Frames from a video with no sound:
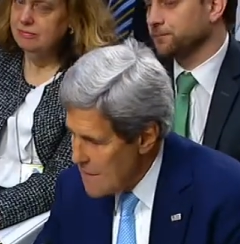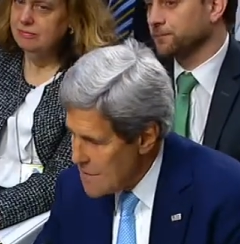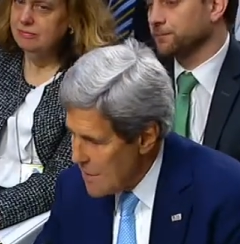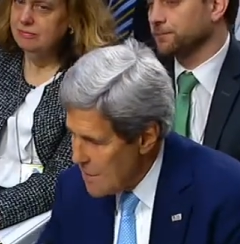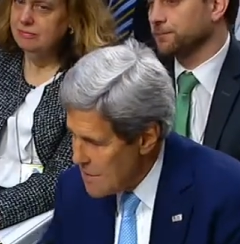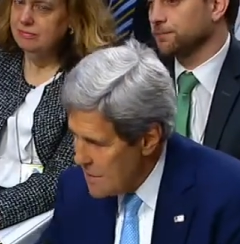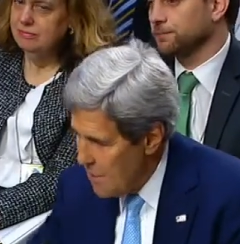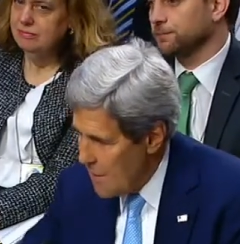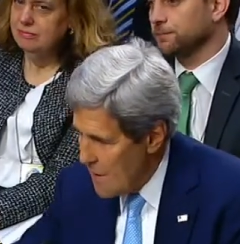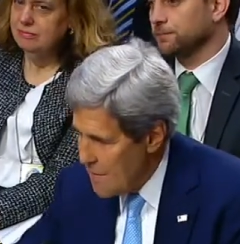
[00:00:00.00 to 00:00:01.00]
Speaker 1: So it's
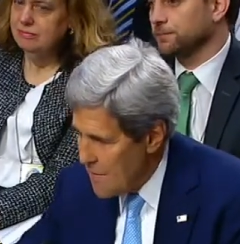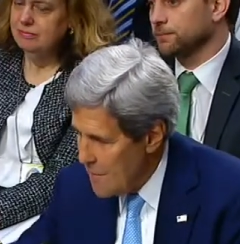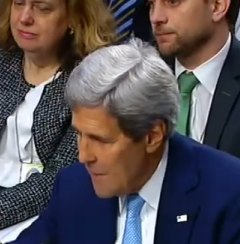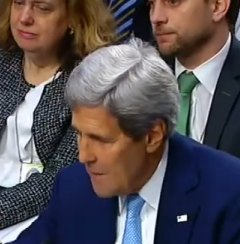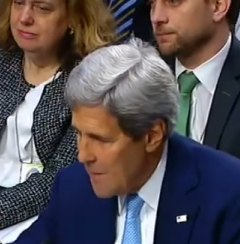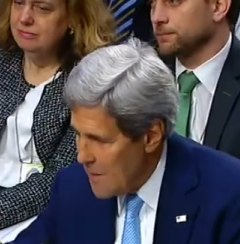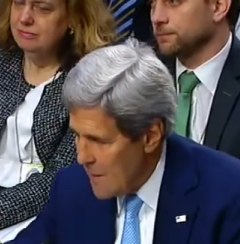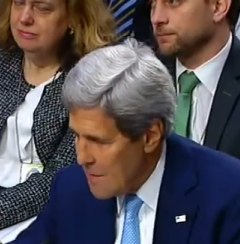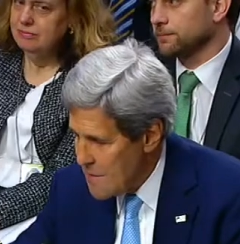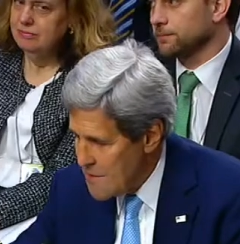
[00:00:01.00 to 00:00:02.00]
important for people to
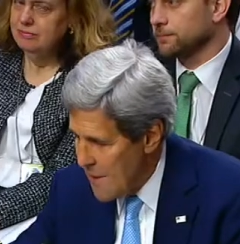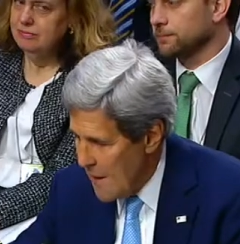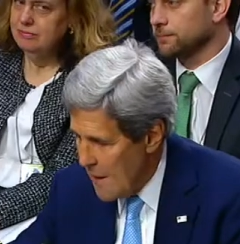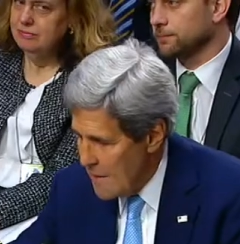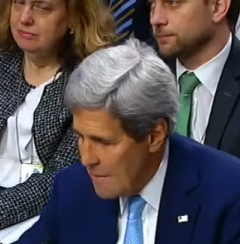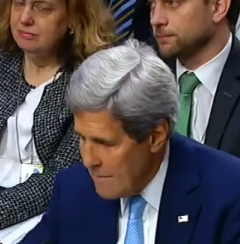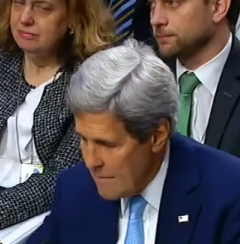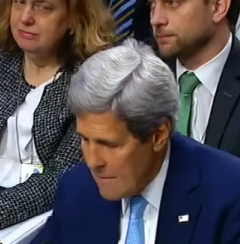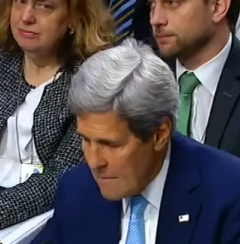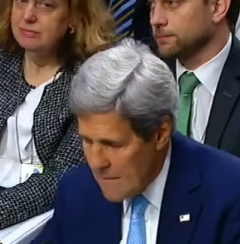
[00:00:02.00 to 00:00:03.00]
understand,
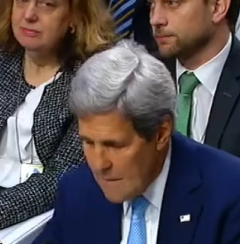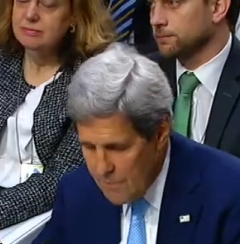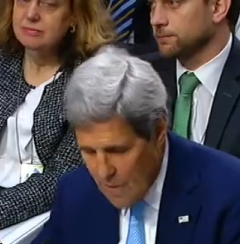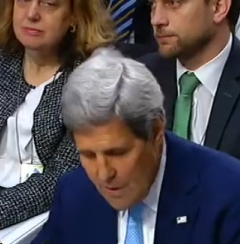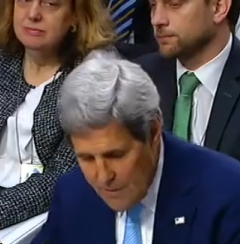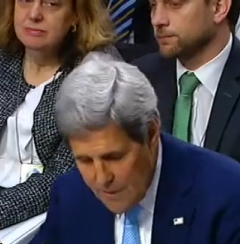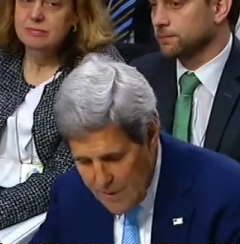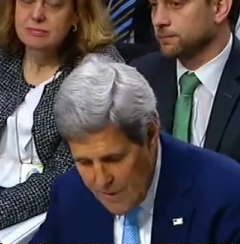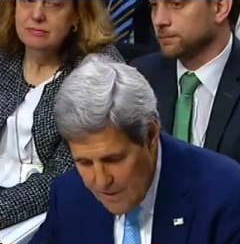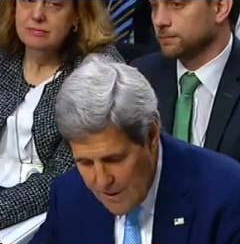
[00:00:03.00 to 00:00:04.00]
important for
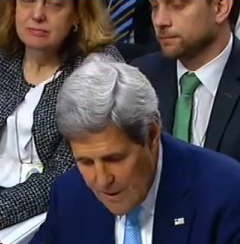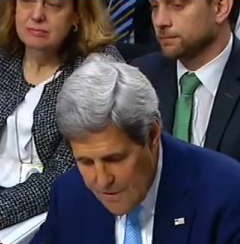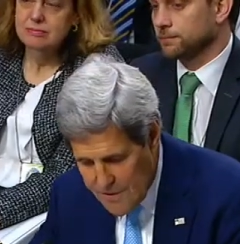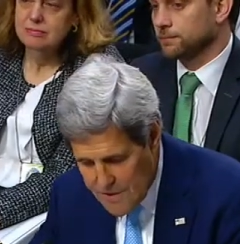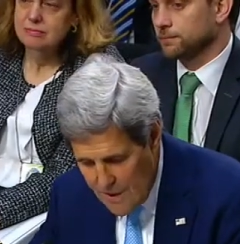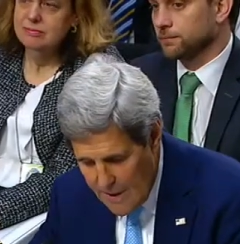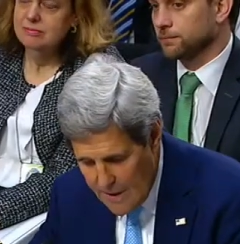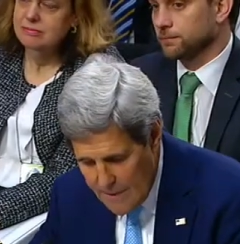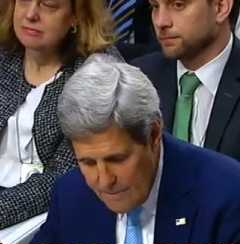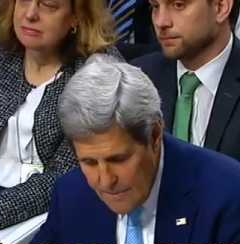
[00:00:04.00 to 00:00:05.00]
people to
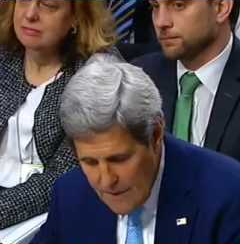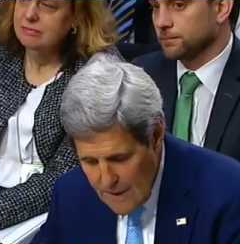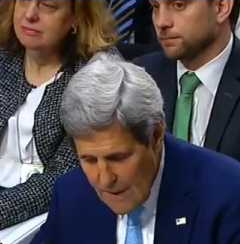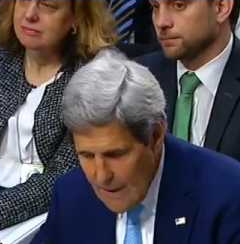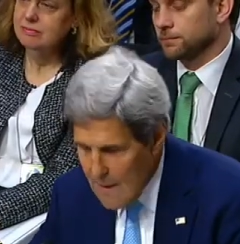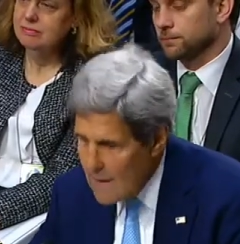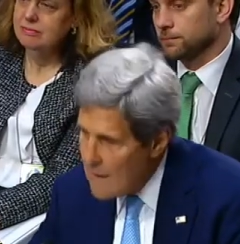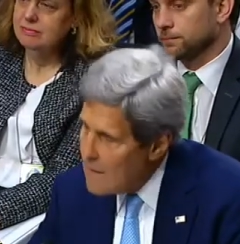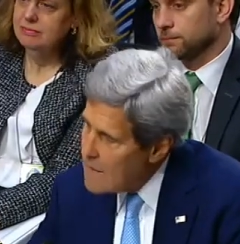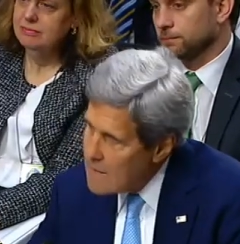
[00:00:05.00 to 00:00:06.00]
understand,
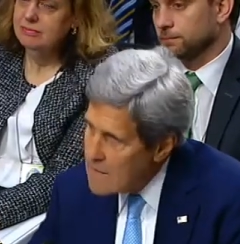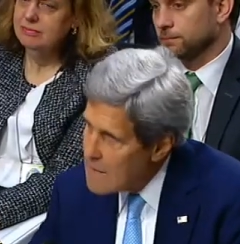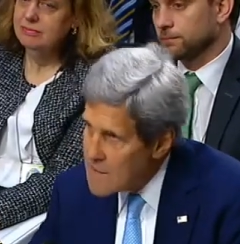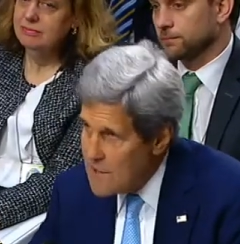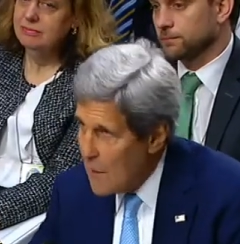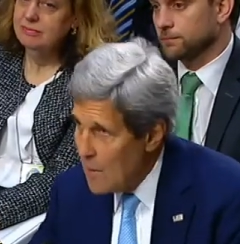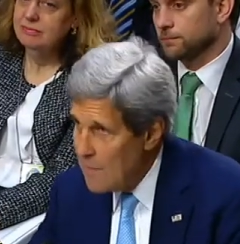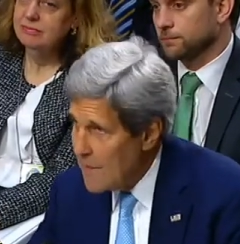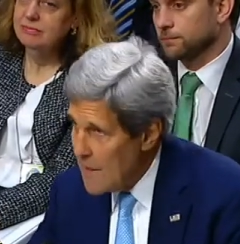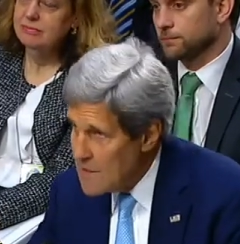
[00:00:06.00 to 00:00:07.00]
there's no
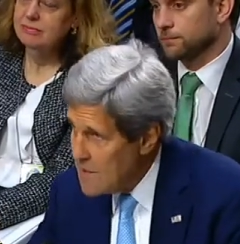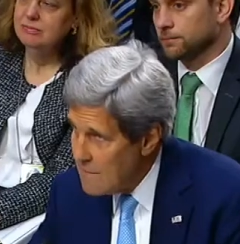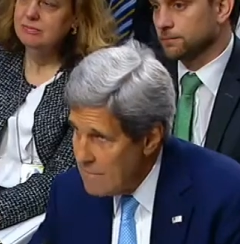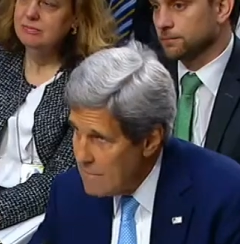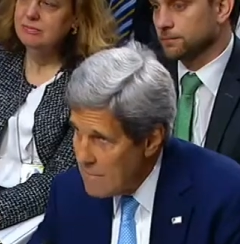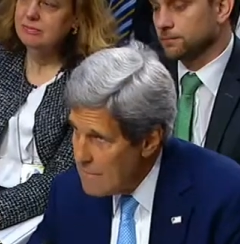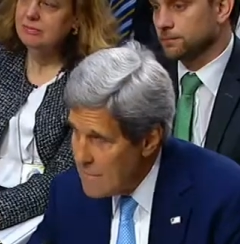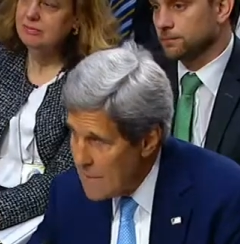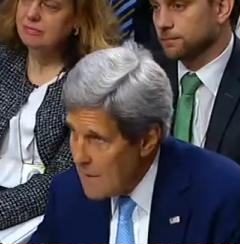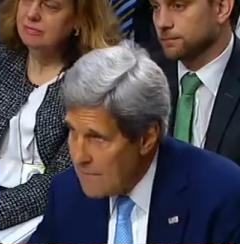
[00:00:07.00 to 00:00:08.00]
invasion.
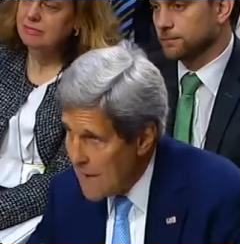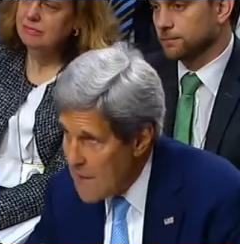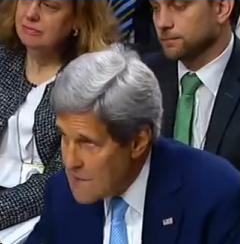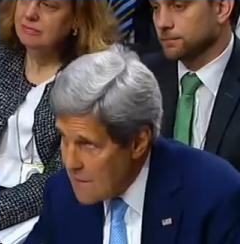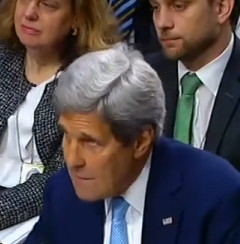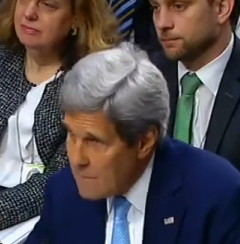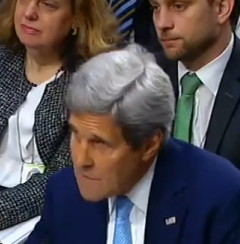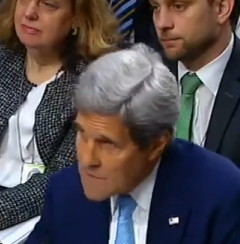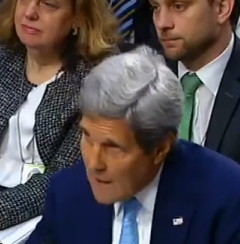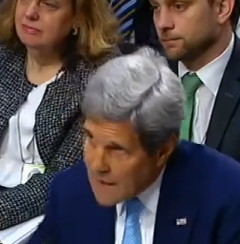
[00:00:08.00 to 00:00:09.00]
The invasion
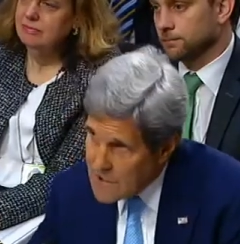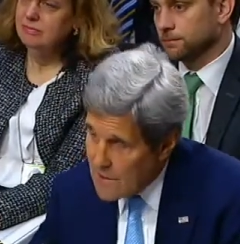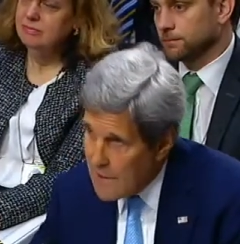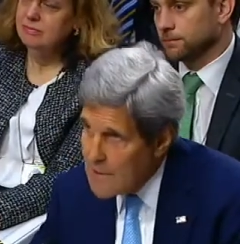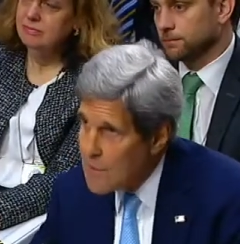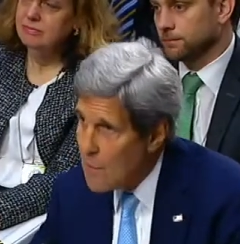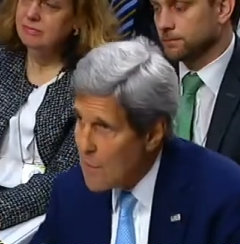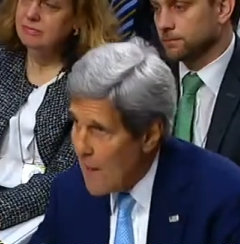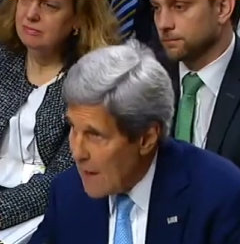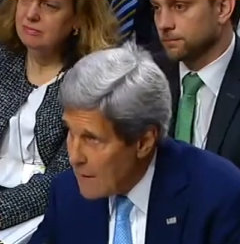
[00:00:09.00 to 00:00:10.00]
was ISIL into
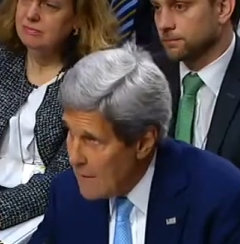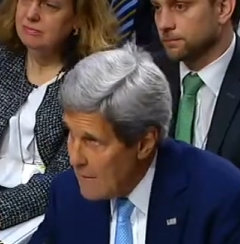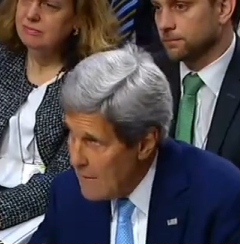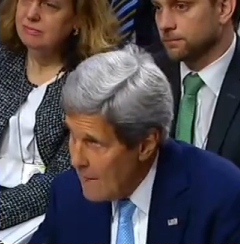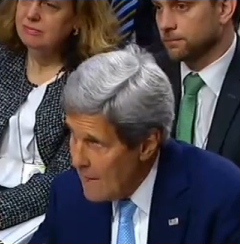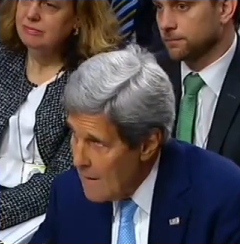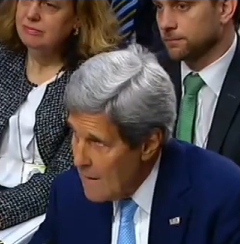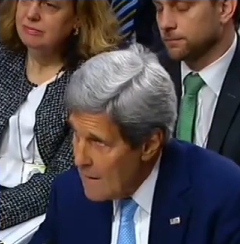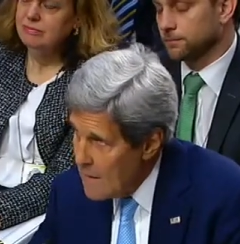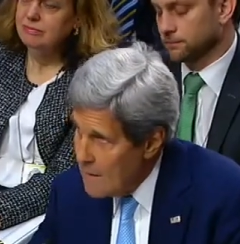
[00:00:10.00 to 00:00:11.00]
Iraq.
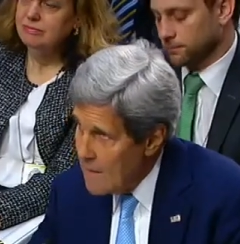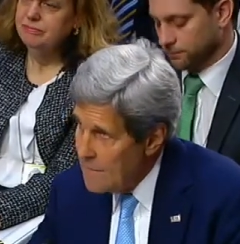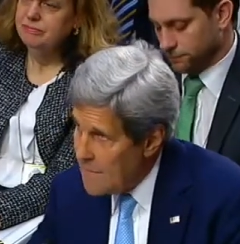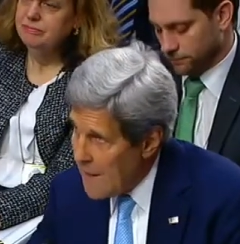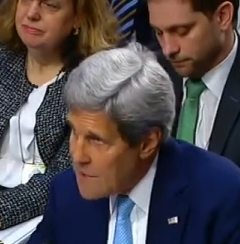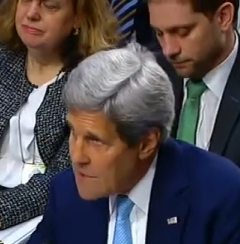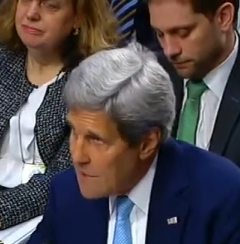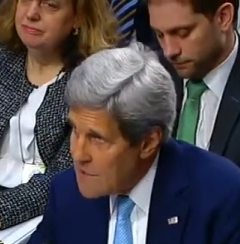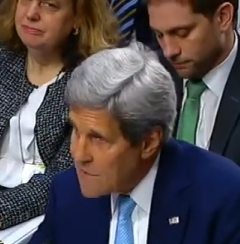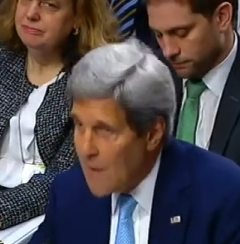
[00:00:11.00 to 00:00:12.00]
The
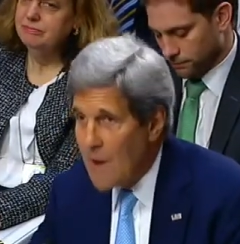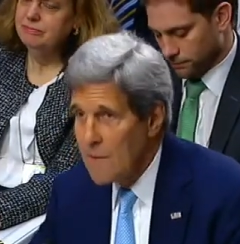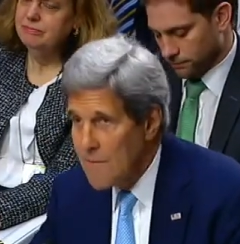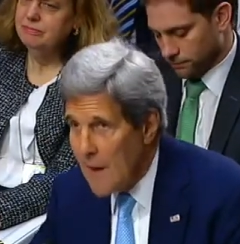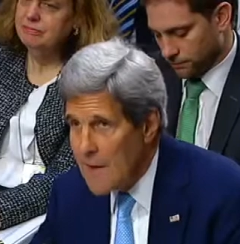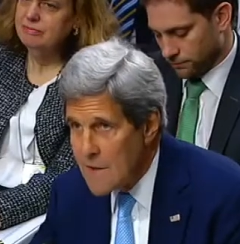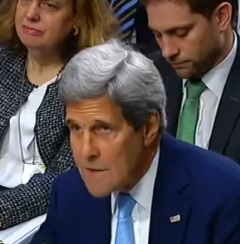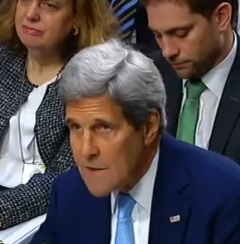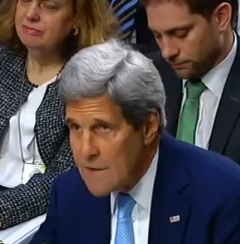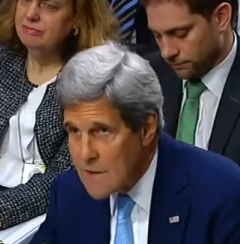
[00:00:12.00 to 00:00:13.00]
invasion is foreign
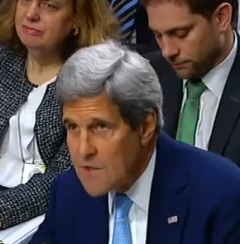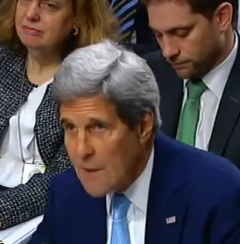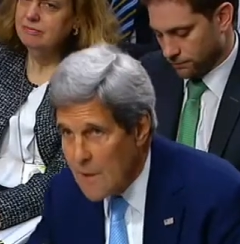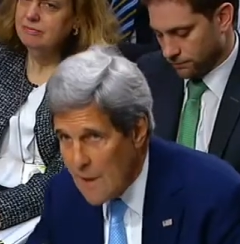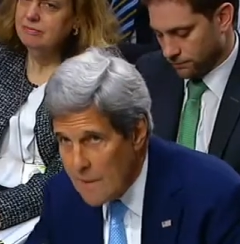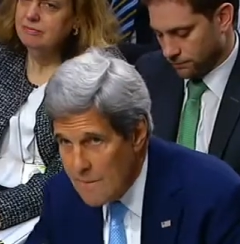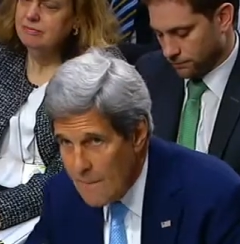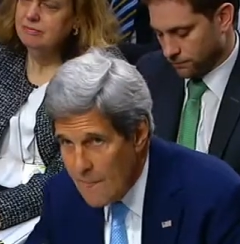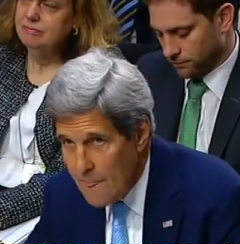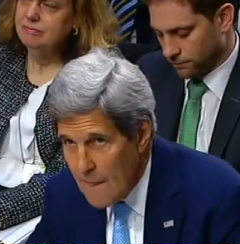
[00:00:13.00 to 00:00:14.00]
fighters into Syria.
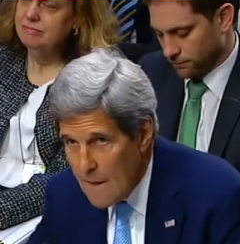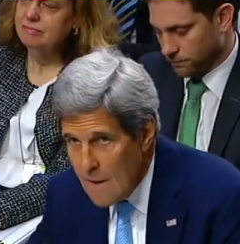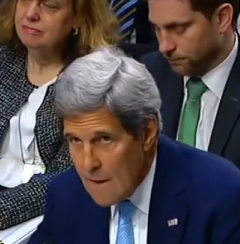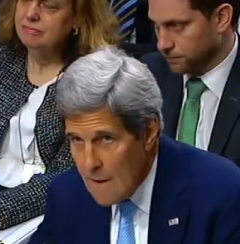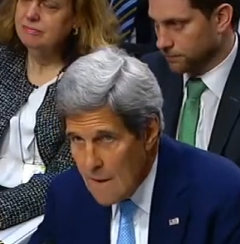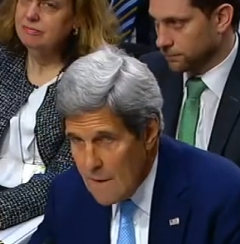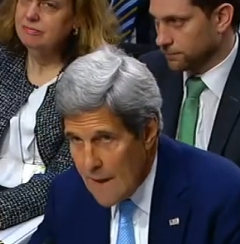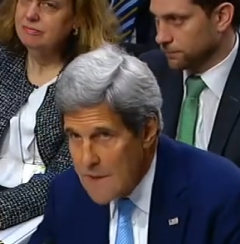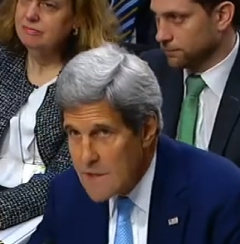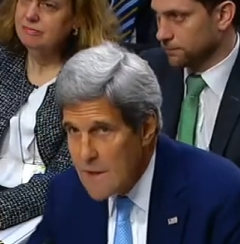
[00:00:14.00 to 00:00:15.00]

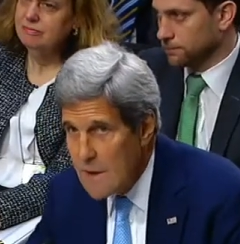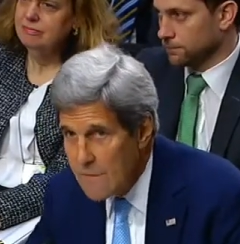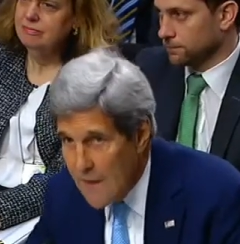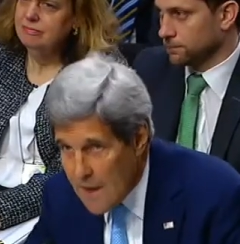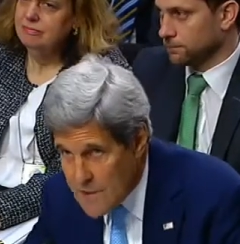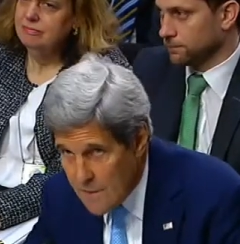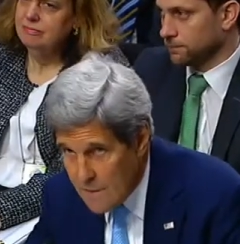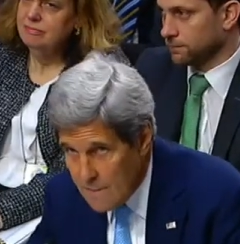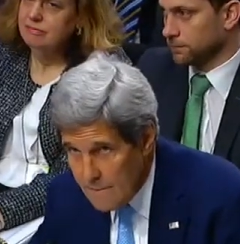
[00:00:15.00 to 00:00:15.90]
That's the invasion.